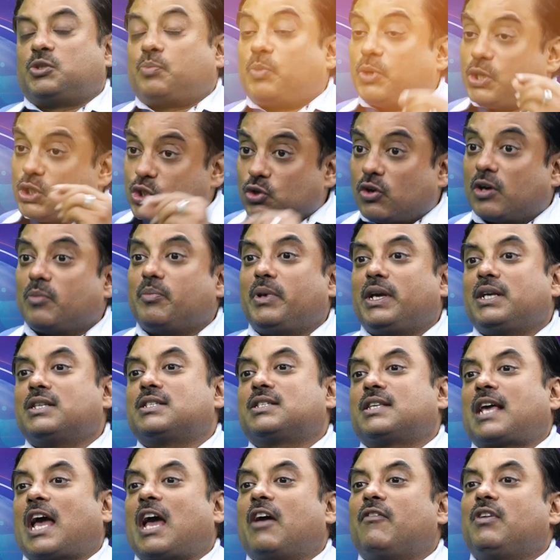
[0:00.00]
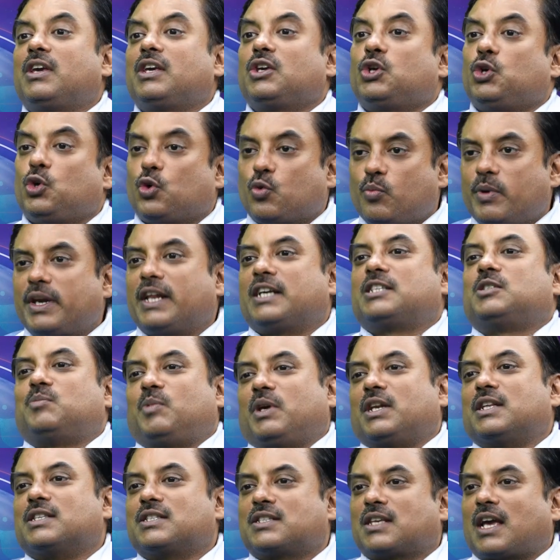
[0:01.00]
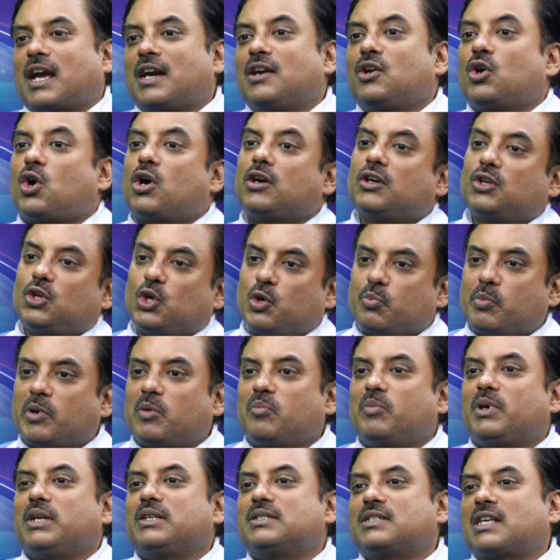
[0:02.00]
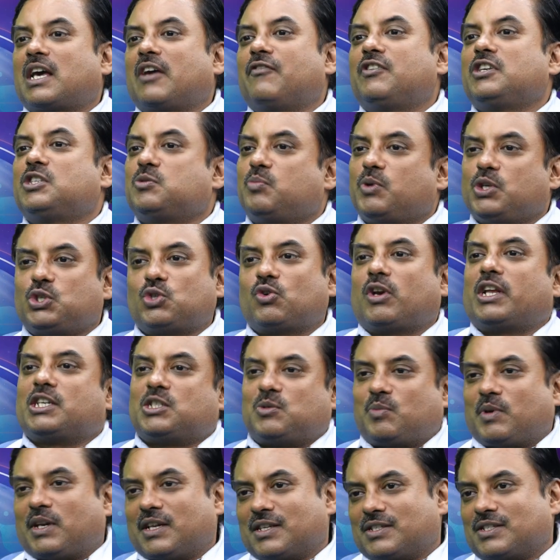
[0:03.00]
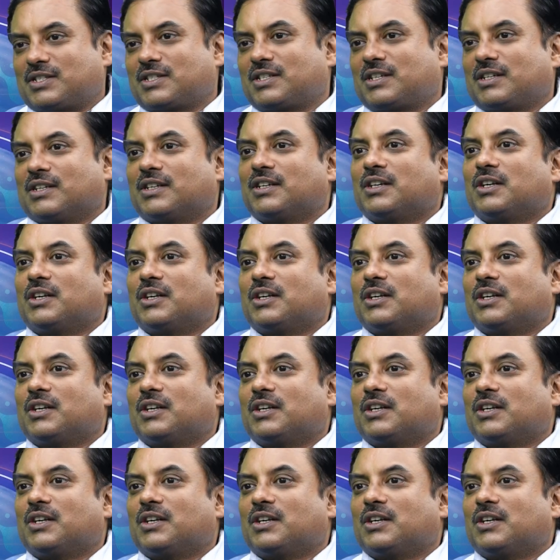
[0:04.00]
Spiritual beings having human experience and not human beings having spiritual experience.